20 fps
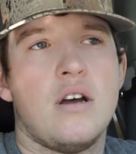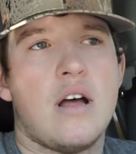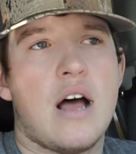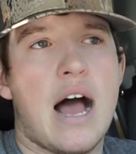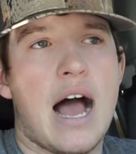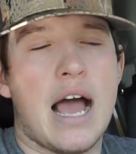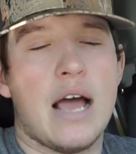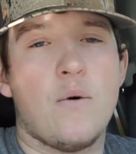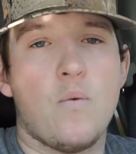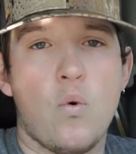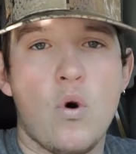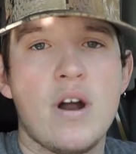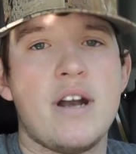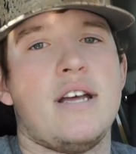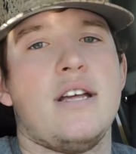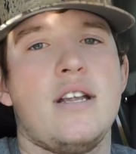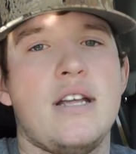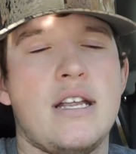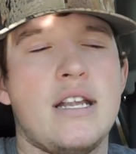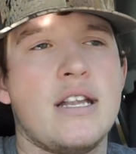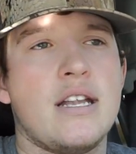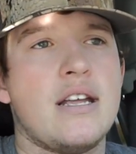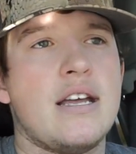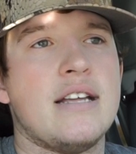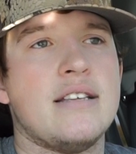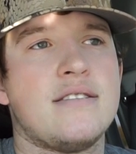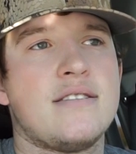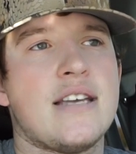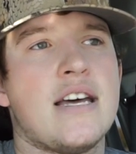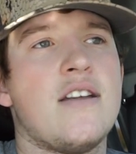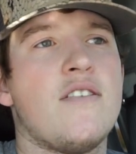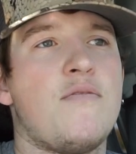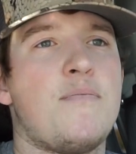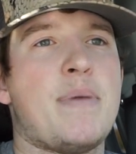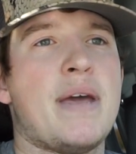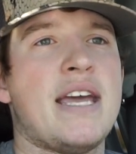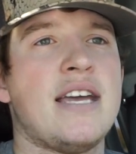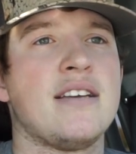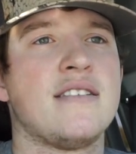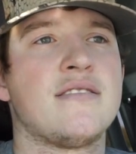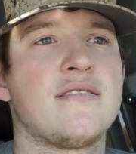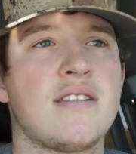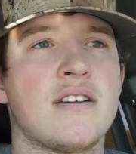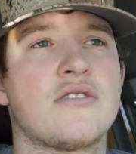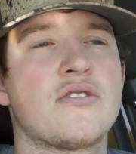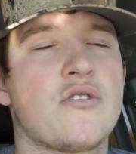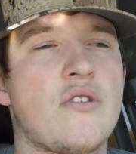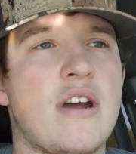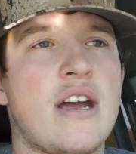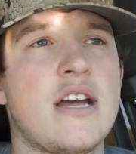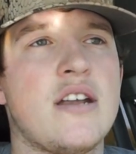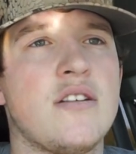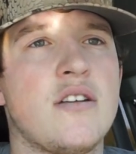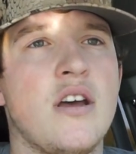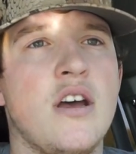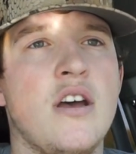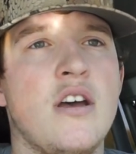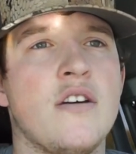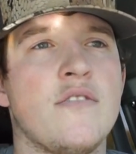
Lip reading: I want it. And instead of paying $6 grand